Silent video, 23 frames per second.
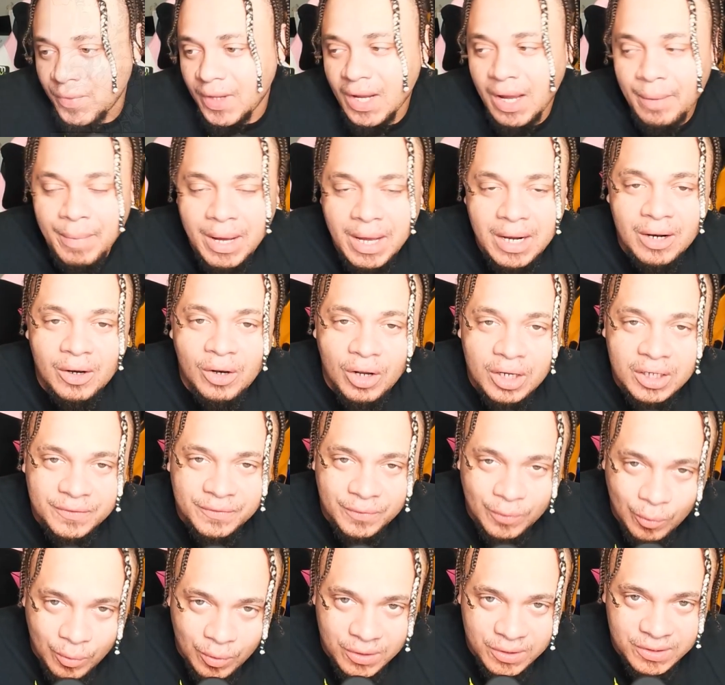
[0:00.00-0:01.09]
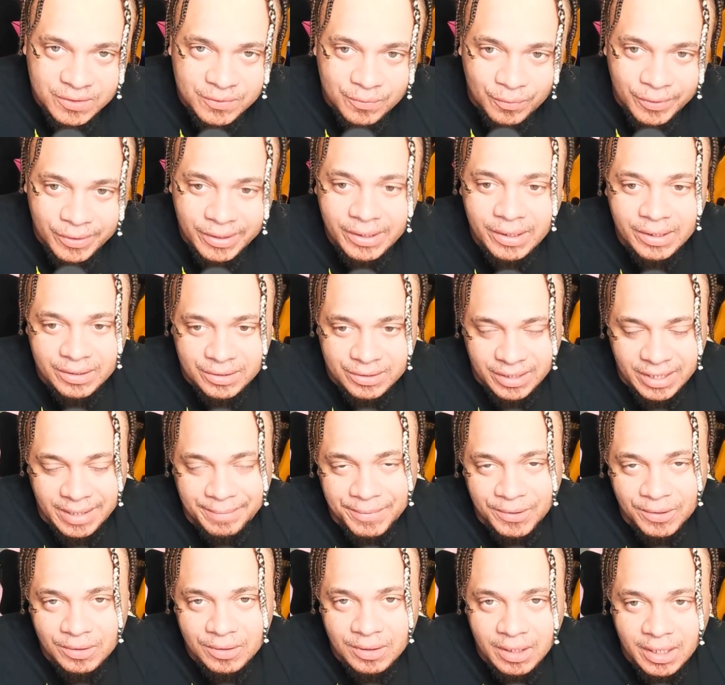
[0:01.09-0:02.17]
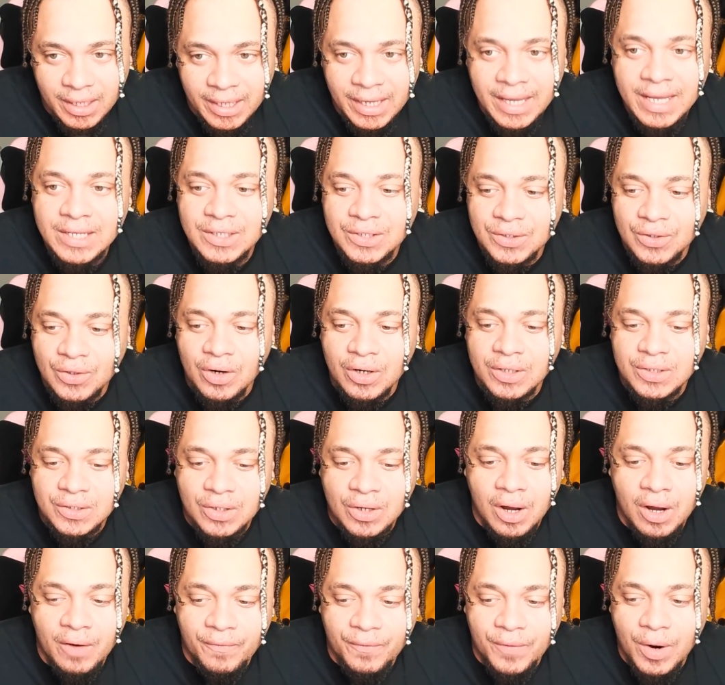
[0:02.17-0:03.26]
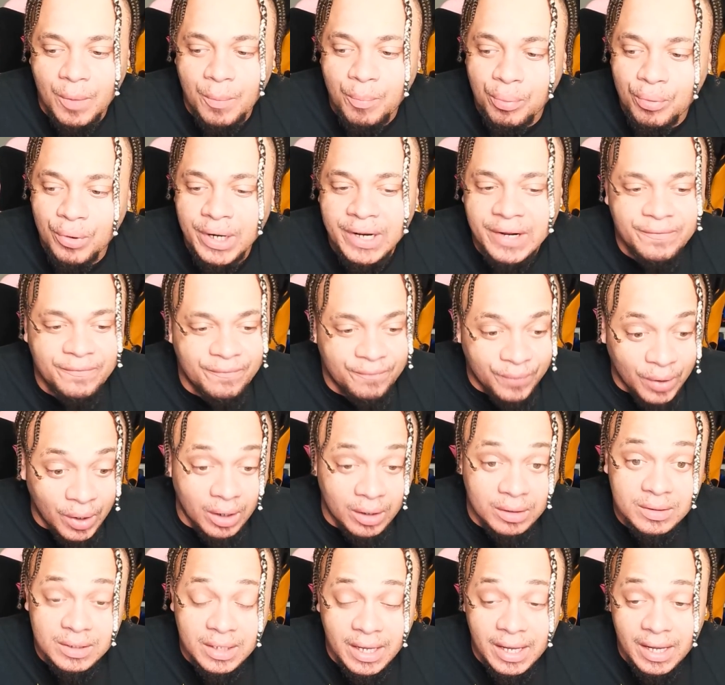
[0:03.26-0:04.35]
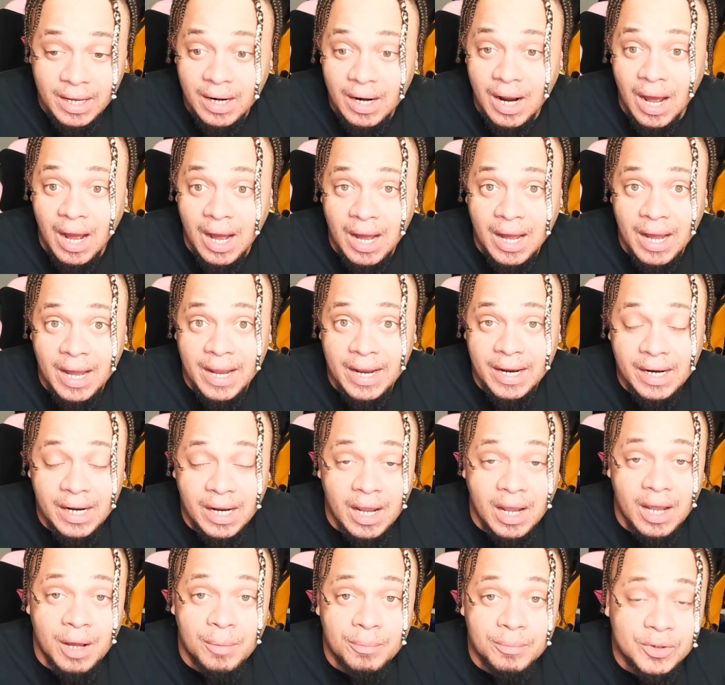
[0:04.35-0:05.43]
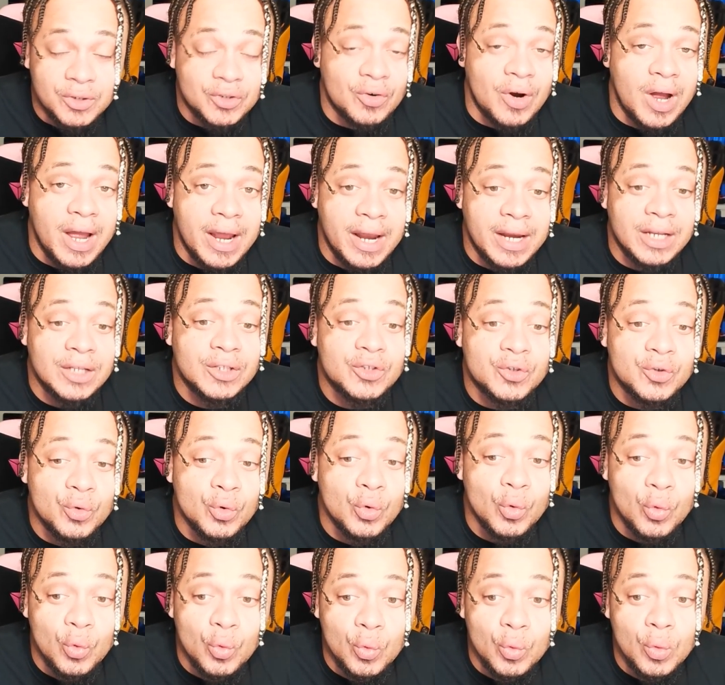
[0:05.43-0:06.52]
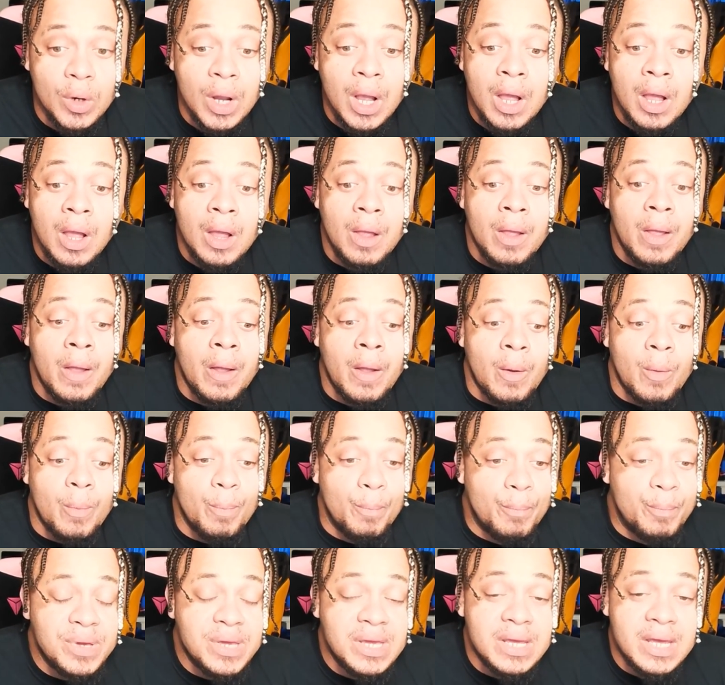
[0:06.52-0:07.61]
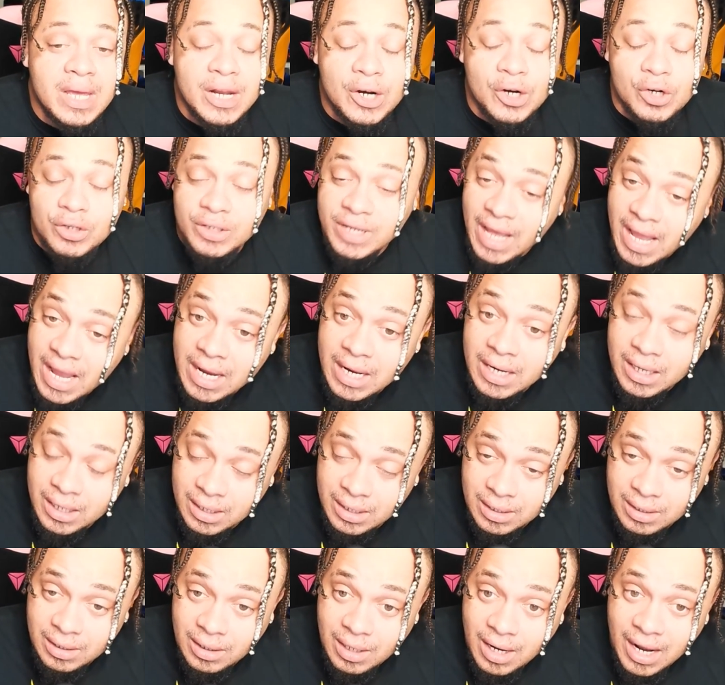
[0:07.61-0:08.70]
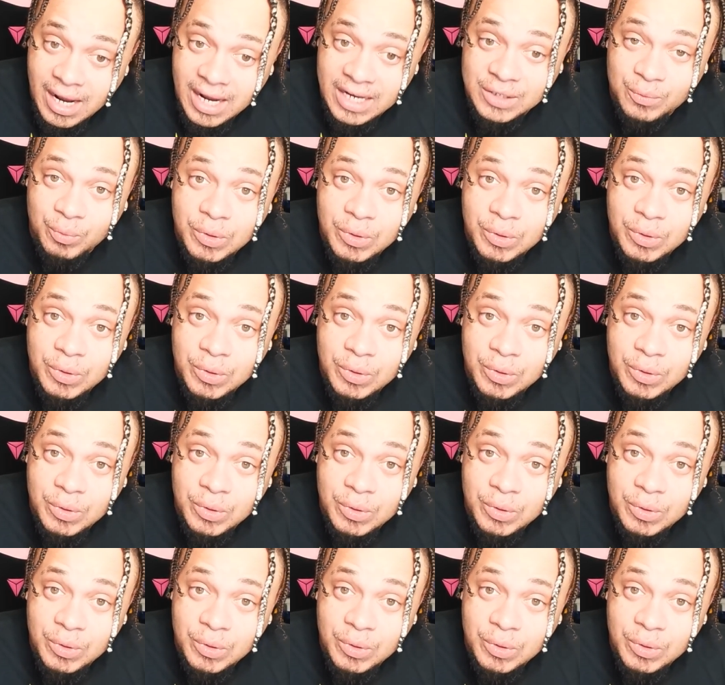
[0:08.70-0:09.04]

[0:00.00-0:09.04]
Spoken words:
I'm at a loss for words reading this chapter. It starts off pretty fucked. And I am trying to be entertaining as